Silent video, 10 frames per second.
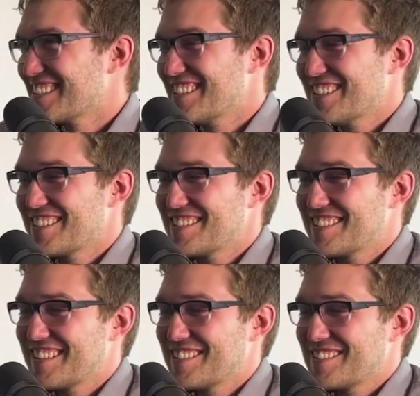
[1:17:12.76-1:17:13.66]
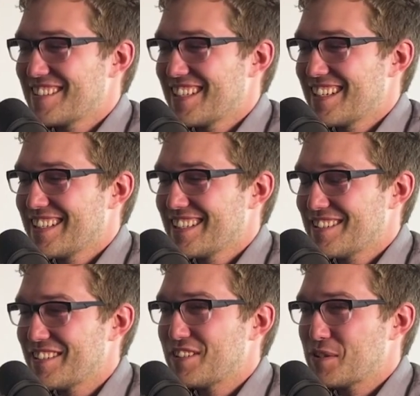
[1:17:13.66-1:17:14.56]
No, it's
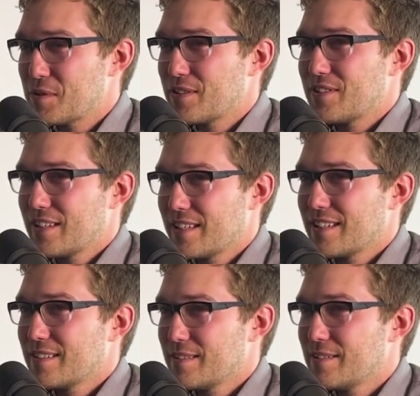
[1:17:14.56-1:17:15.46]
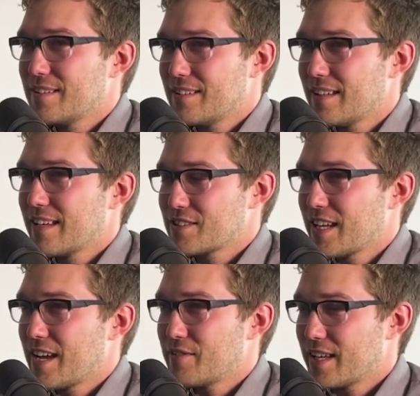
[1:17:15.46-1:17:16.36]
nice to actually
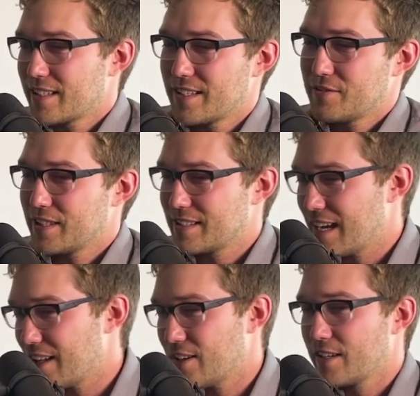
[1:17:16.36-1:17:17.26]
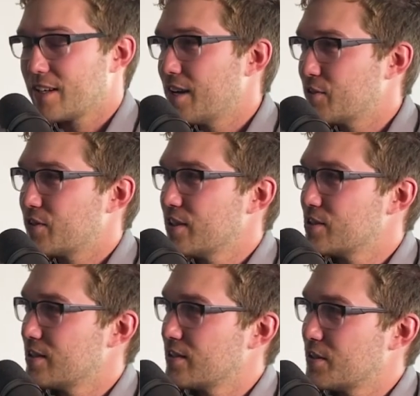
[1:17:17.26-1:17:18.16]
have that kind of like dialogue and
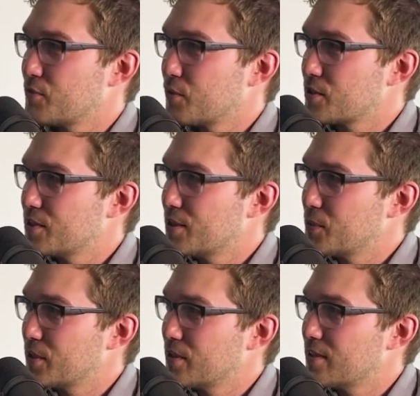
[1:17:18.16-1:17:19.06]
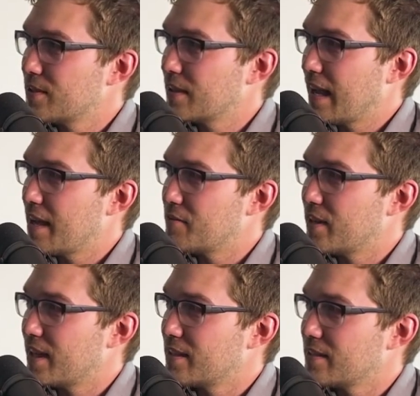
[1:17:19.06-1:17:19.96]
conversation. It's unfortunate we couldn't have
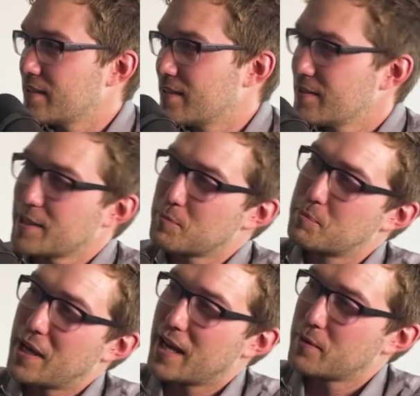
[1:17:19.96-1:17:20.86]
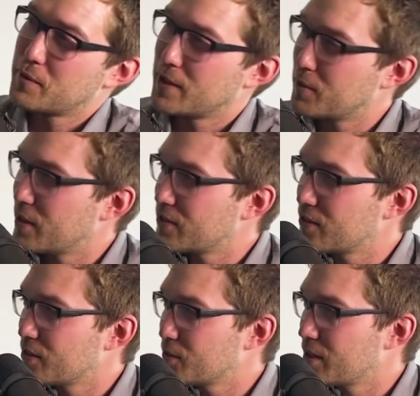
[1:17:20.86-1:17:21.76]
that like back when we were at
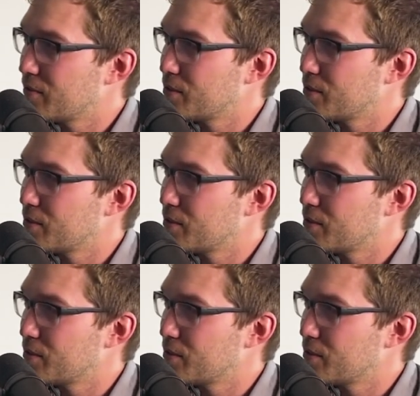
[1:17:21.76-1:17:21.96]
Western or whatever.